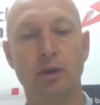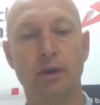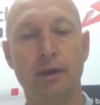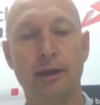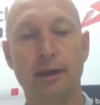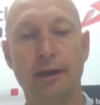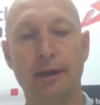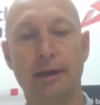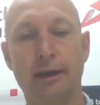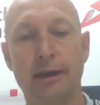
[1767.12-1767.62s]

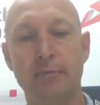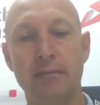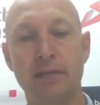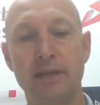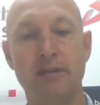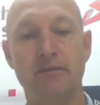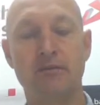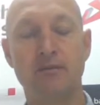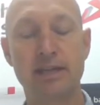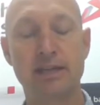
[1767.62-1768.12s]

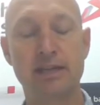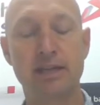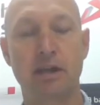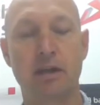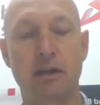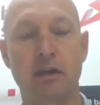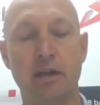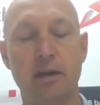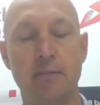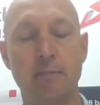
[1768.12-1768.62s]
is
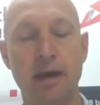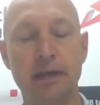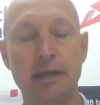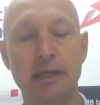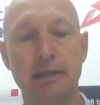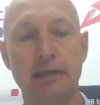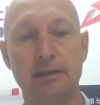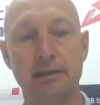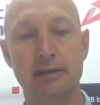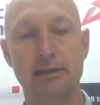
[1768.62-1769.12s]
investing a lot of
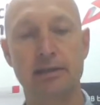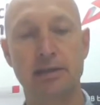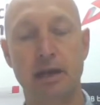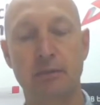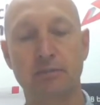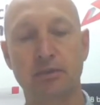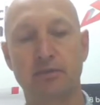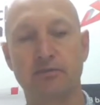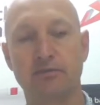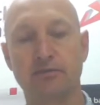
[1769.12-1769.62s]
money in this
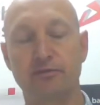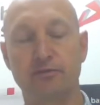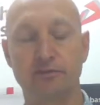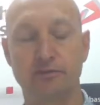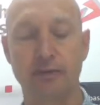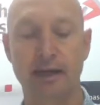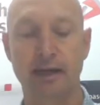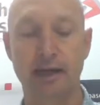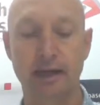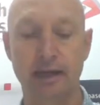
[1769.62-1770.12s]
type
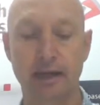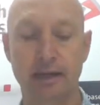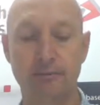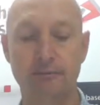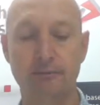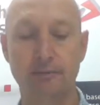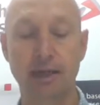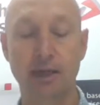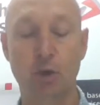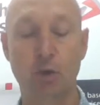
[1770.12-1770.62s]

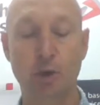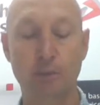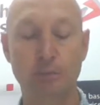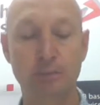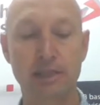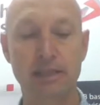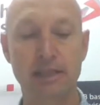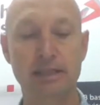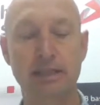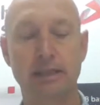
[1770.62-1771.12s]
of
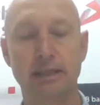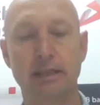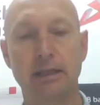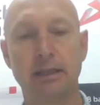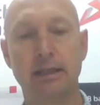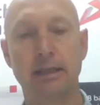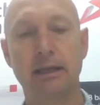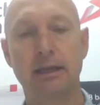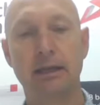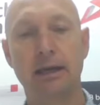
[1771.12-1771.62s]
equipment,
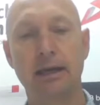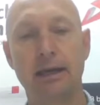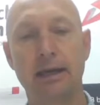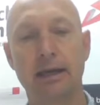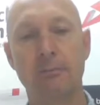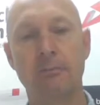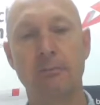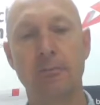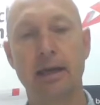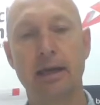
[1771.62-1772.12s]

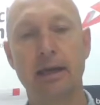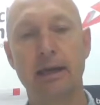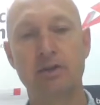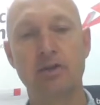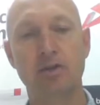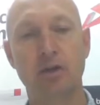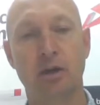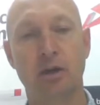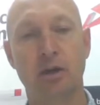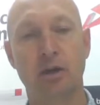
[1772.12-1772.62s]
and
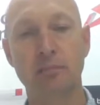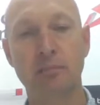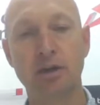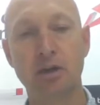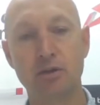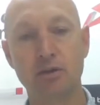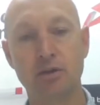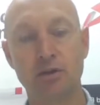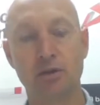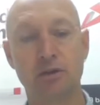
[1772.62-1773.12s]
it's not going to
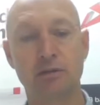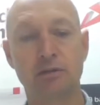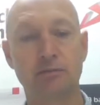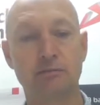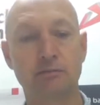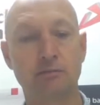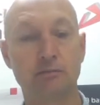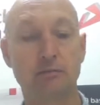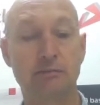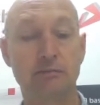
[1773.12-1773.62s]
be
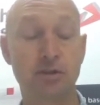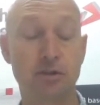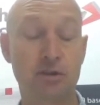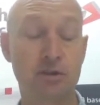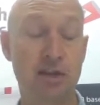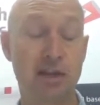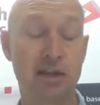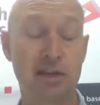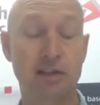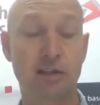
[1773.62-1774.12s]

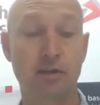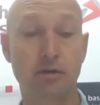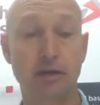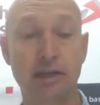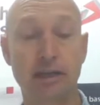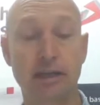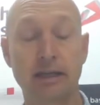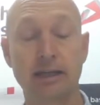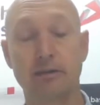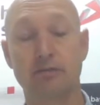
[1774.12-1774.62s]
utilized
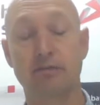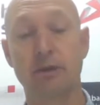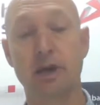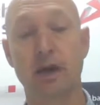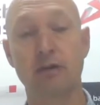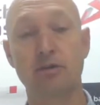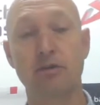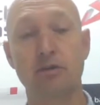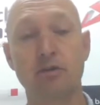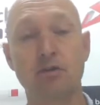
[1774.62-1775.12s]
correctly if we
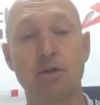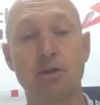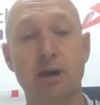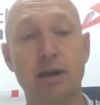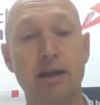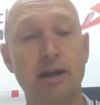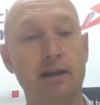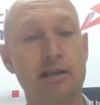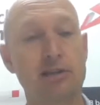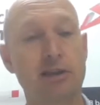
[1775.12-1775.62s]
don't do
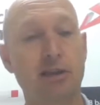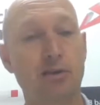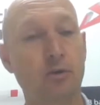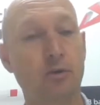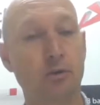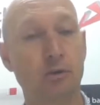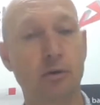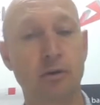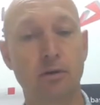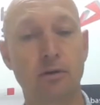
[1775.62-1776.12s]
training. So on
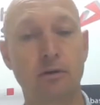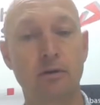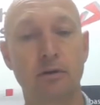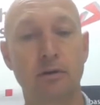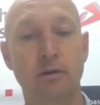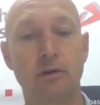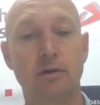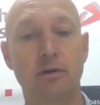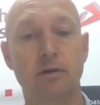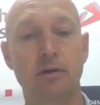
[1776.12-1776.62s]

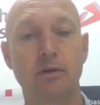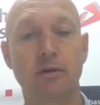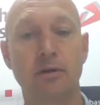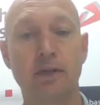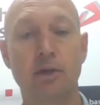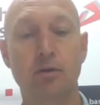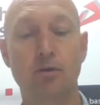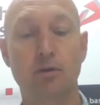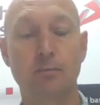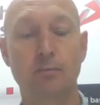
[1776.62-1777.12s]
all
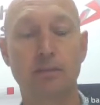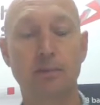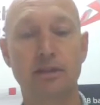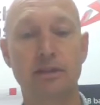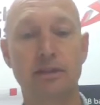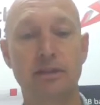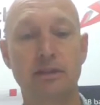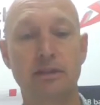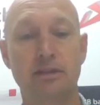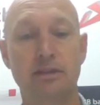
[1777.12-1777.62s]
the
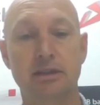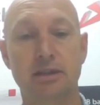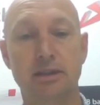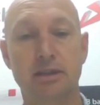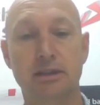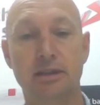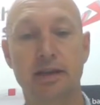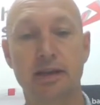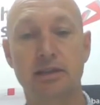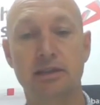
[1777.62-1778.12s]
equipment
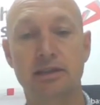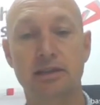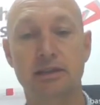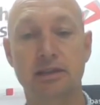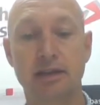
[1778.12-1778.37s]
that